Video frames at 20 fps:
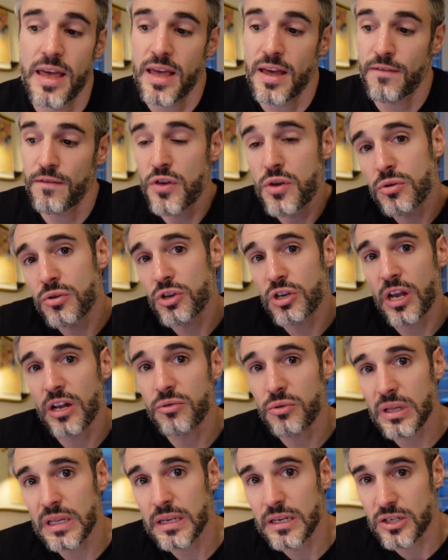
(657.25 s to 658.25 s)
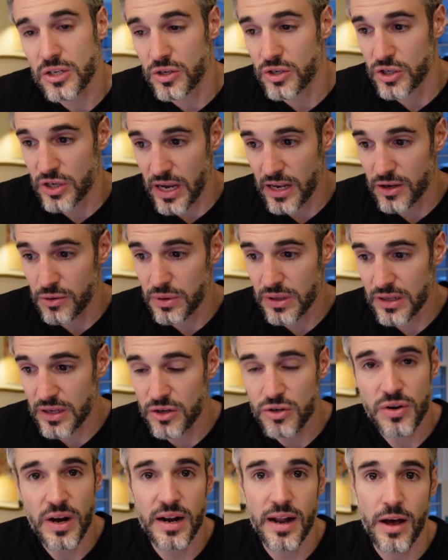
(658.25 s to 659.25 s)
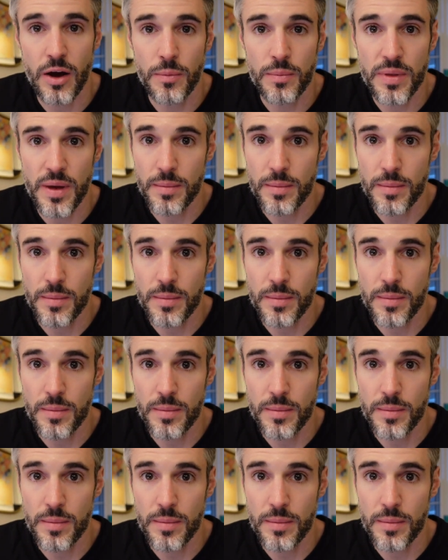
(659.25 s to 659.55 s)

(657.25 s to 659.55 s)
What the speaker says: If you genuinely try to help